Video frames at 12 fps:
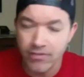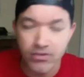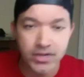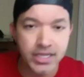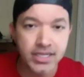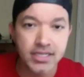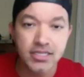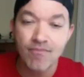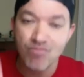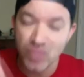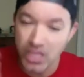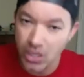it is,
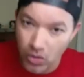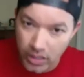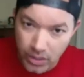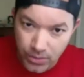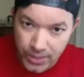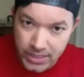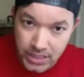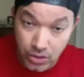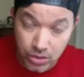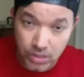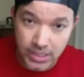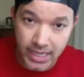the only reason you
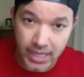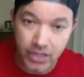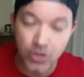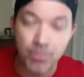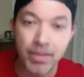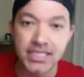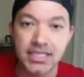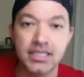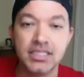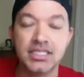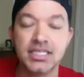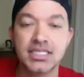do that, you're basically
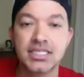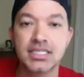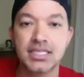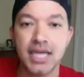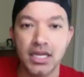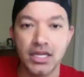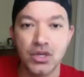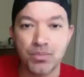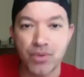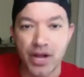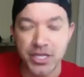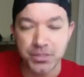just telling your
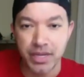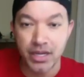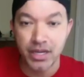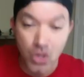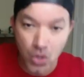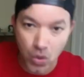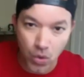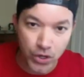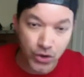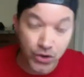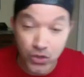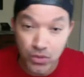prospect or
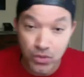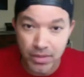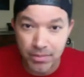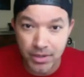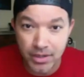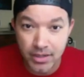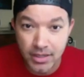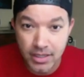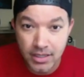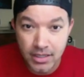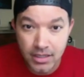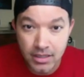your new member
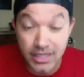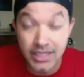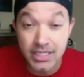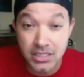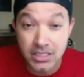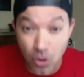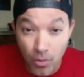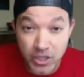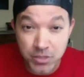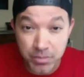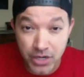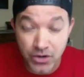that it's so
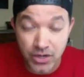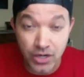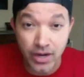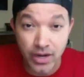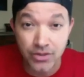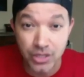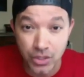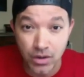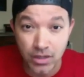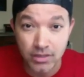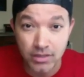much bigger and greater than you are.